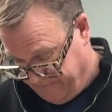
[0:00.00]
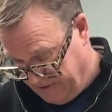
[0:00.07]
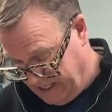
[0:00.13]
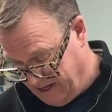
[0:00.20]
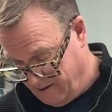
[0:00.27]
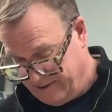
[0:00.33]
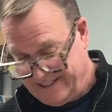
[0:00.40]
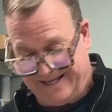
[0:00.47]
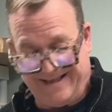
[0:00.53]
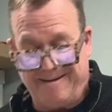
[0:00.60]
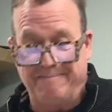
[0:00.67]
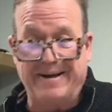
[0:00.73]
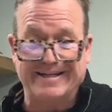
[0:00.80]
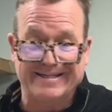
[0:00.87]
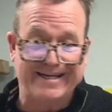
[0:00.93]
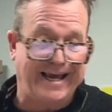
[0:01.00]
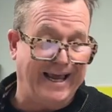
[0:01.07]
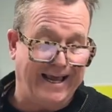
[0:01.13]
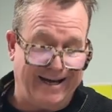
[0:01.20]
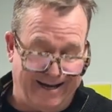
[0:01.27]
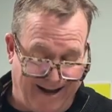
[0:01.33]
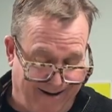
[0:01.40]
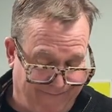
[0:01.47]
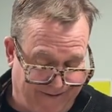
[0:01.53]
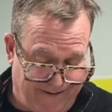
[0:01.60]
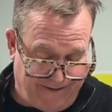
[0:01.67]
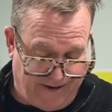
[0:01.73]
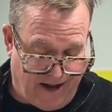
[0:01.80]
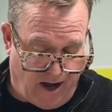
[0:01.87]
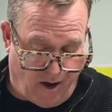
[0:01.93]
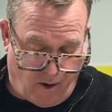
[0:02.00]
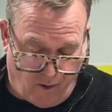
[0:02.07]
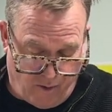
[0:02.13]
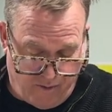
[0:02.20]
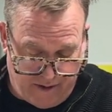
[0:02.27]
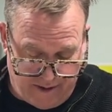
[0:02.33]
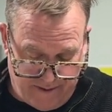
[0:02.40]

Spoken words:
you know, is it the best kit ever? No,